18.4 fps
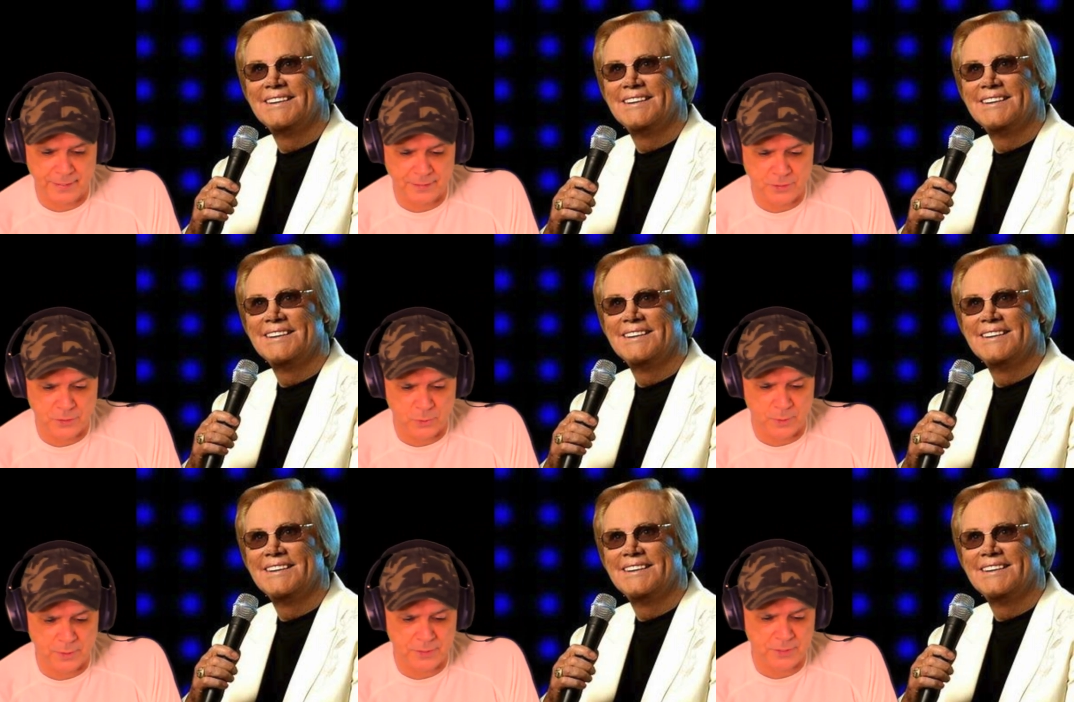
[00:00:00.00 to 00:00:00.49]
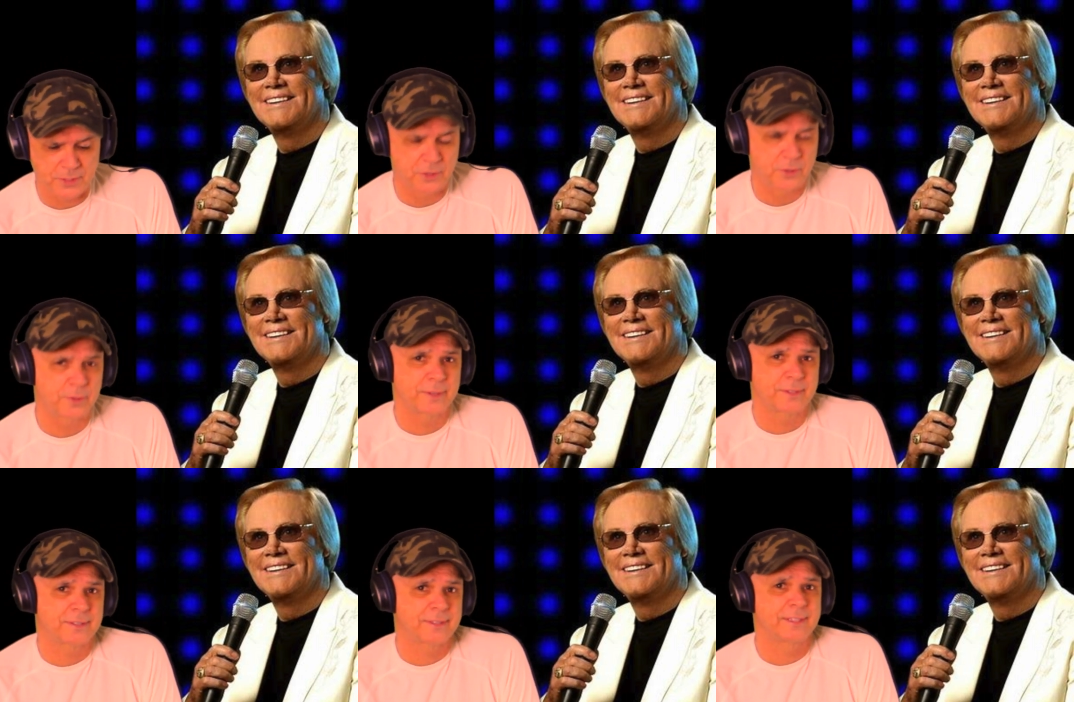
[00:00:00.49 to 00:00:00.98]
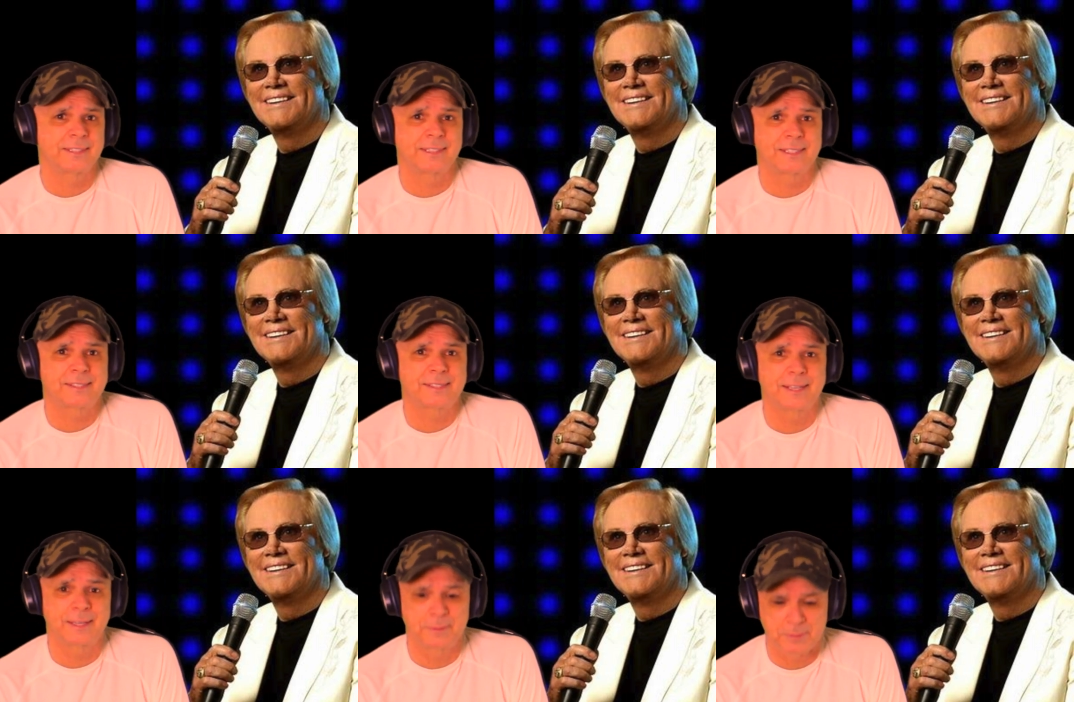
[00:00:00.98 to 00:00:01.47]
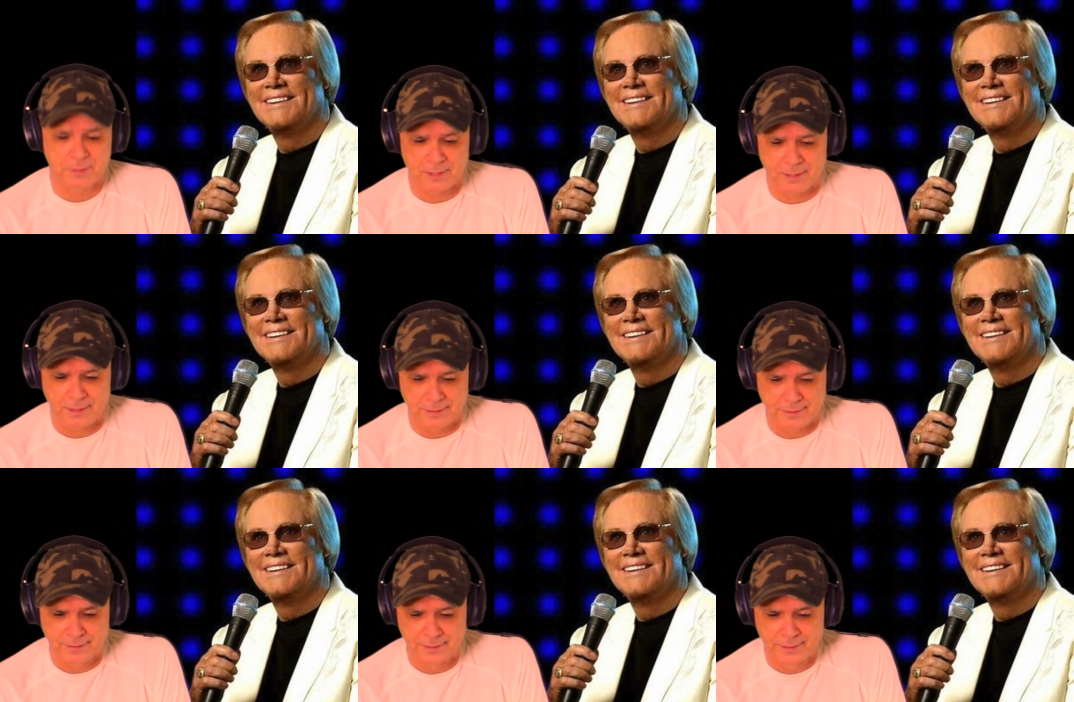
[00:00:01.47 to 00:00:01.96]
Speaker 1: uh, George and Chris sing the same
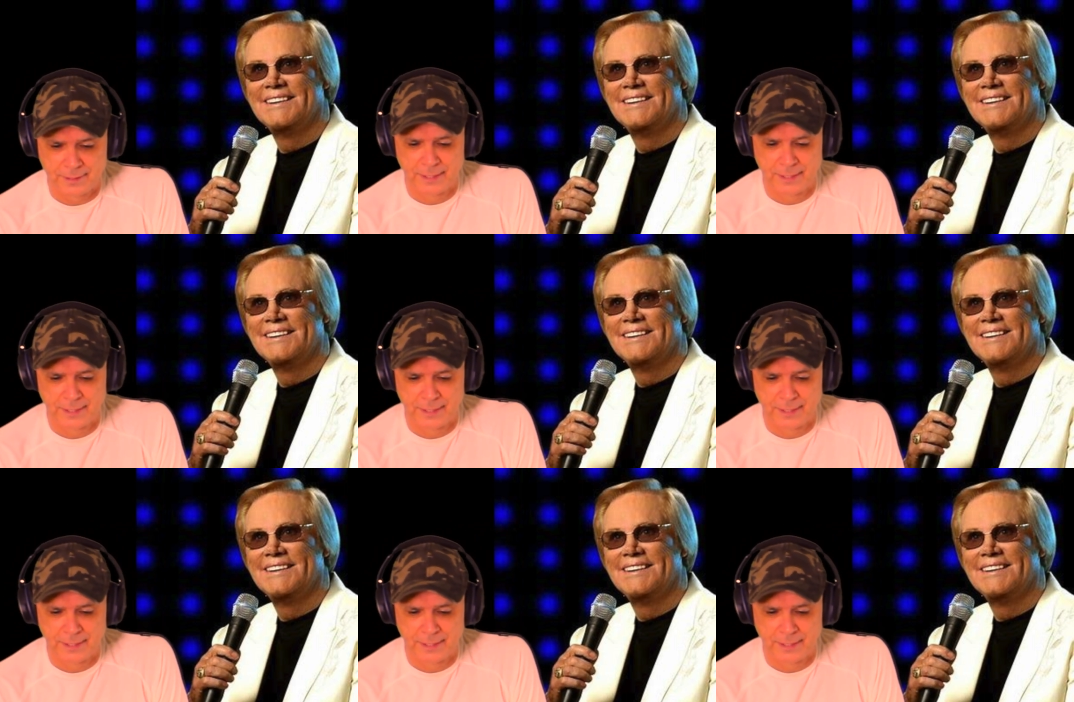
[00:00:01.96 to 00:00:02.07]
song.